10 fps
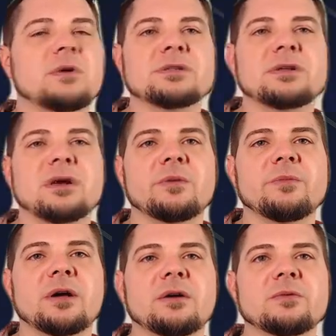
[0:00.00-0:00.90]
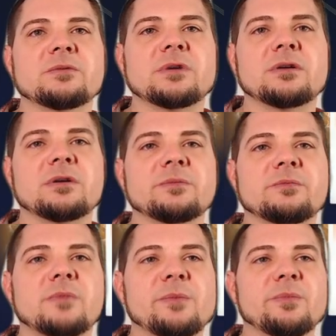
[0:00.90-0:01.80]
talking about
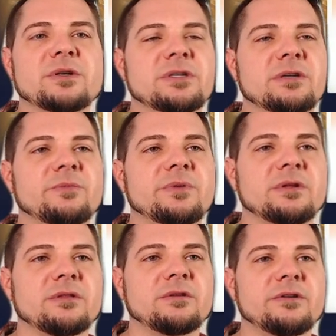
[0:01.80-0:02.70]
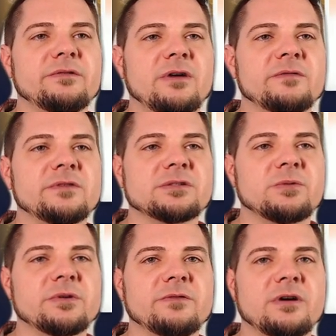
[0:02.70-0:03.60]
my budget being 35, then
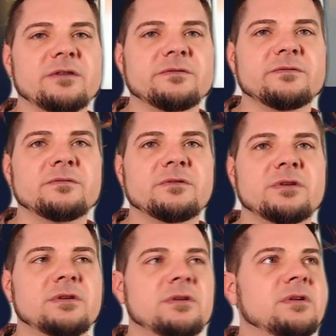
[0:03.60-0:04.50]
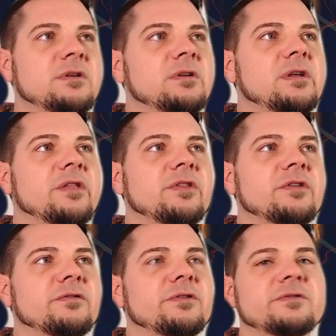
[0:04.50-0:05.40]
25, and then
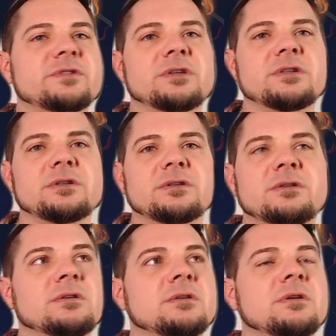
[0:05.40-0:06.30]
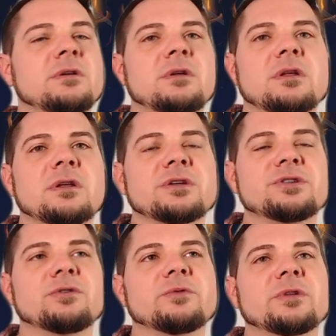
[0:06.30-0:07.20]
15. Because you
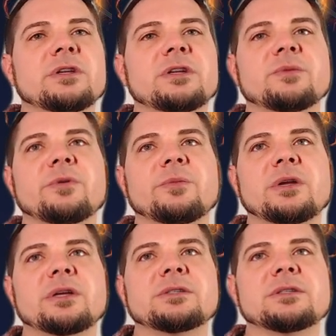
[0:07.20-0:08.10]
don't really need to put money into the